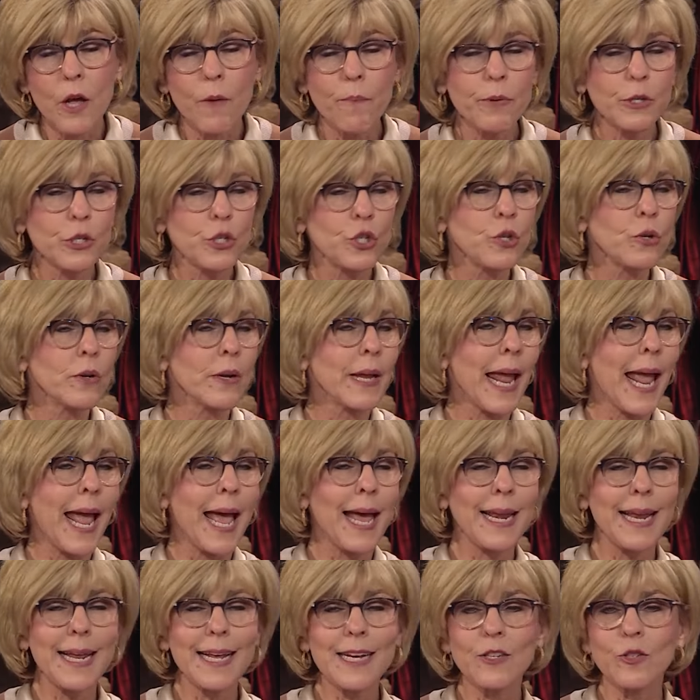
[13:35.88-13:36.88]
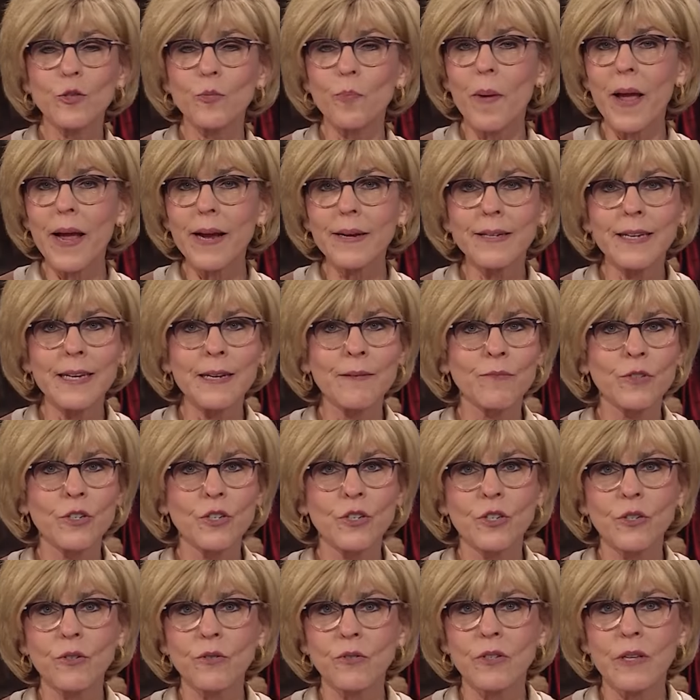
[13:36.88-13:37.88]
But you can't expect Him to
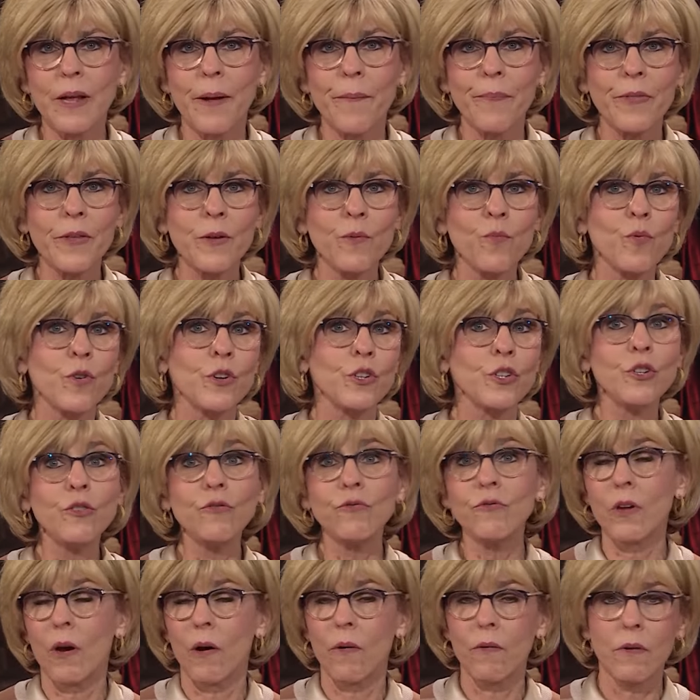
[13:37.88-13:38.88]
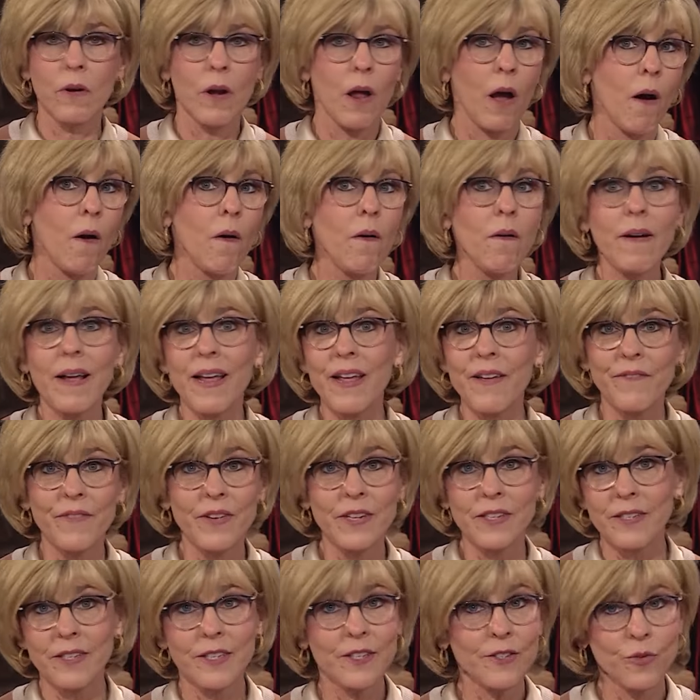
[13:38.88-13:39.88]
do something when you don't know if
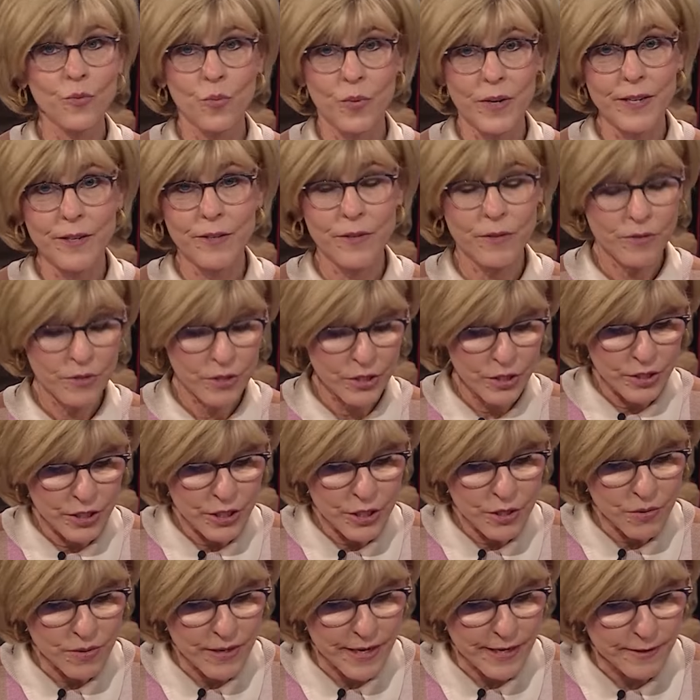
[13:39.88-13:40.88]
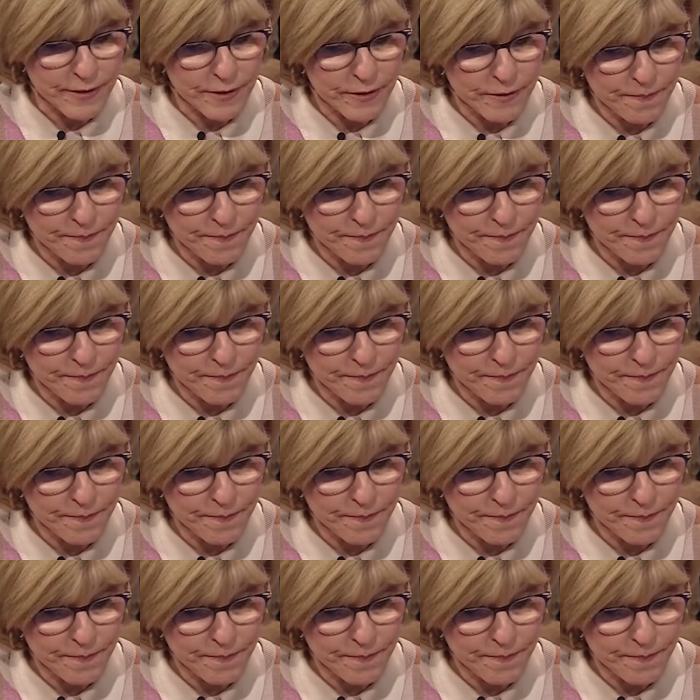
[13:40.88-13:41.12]
it's His will to do it.